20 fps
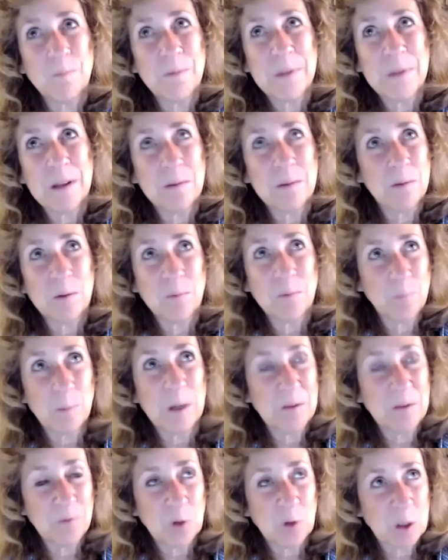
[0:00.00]
The,
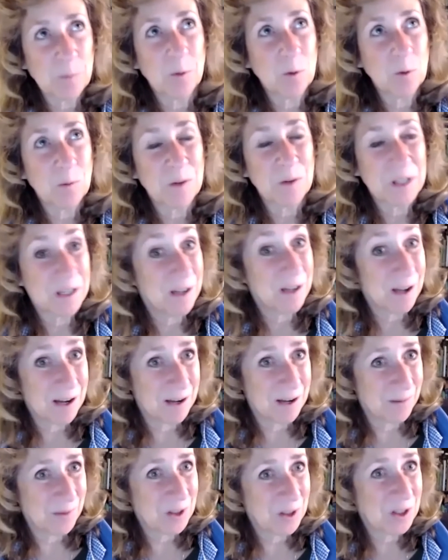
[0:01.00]
my first book was an
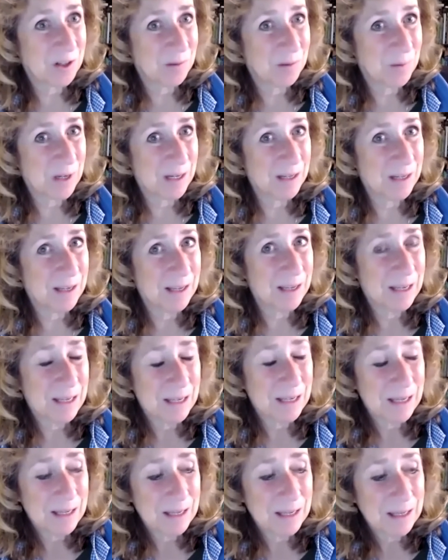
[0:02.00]
homage to my
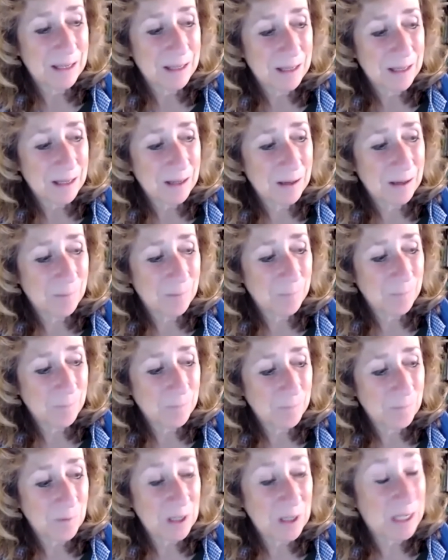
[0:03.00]
um,
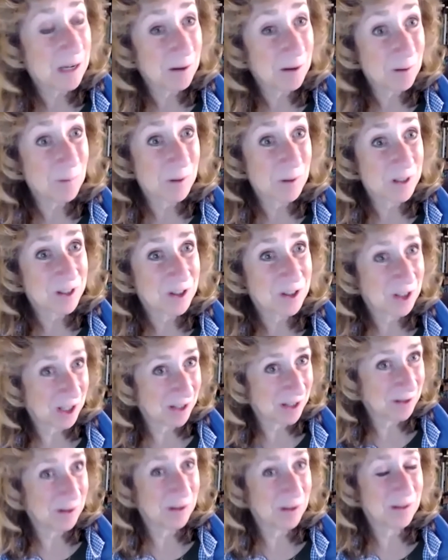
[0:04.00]
my heroines,
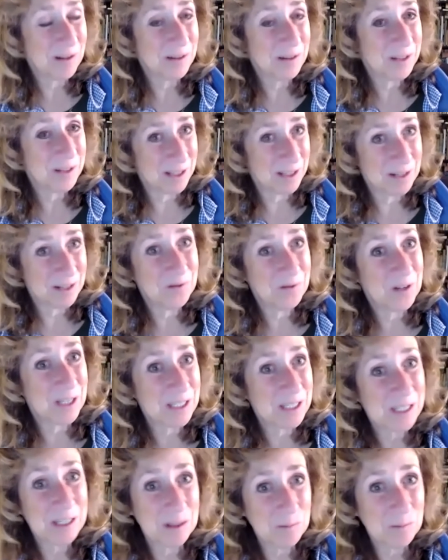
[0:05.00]
Jane Goodall, Dian
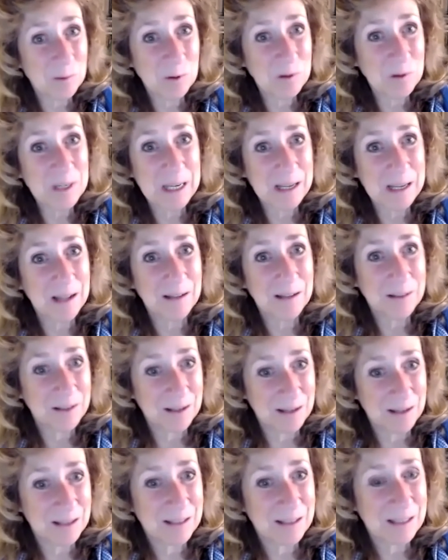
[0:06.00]
Fossey, and Biruté
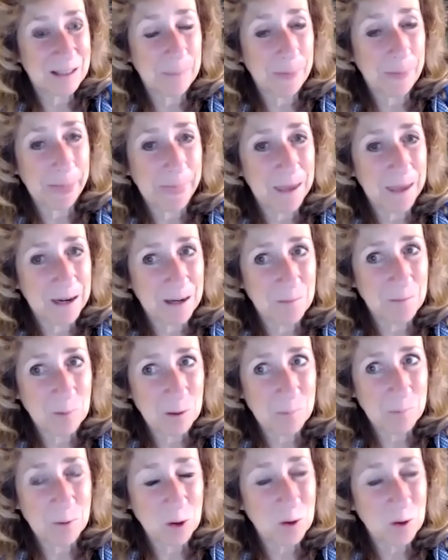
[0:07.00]
yeah. And I wrote
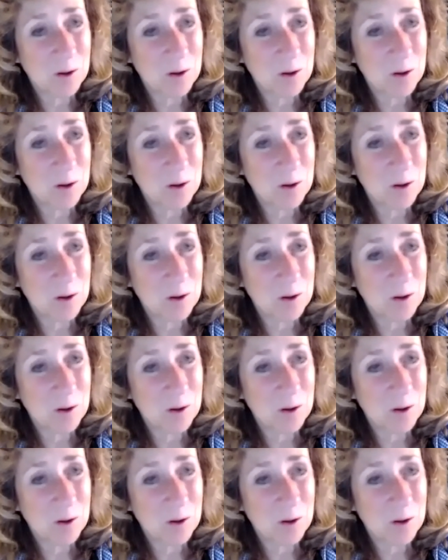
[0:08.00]
a book mm-hmm.